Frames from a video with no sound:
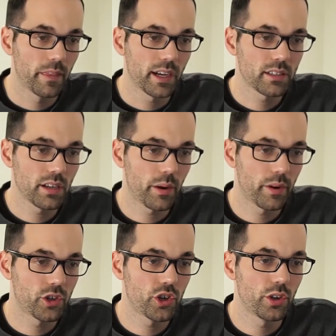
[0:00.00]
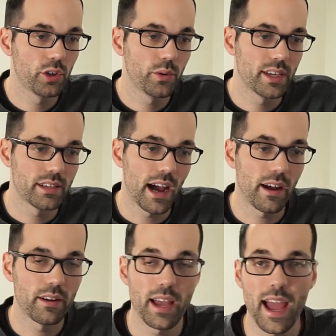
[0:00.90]
the next thing I want to show you is how
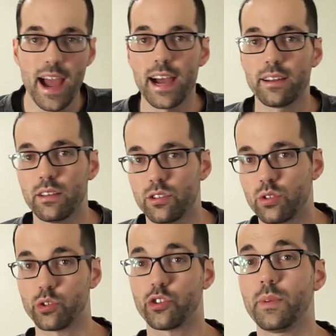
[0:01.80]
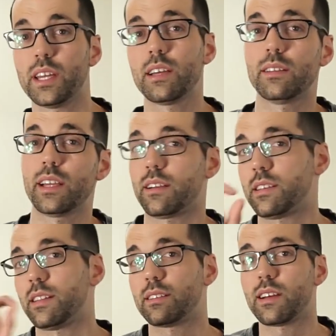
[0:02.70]
to add the social media links
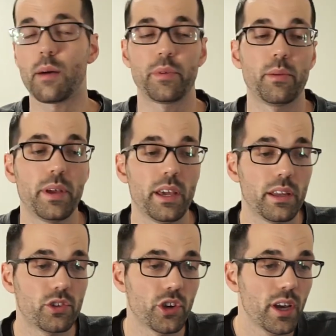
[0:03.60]
at the top of the page.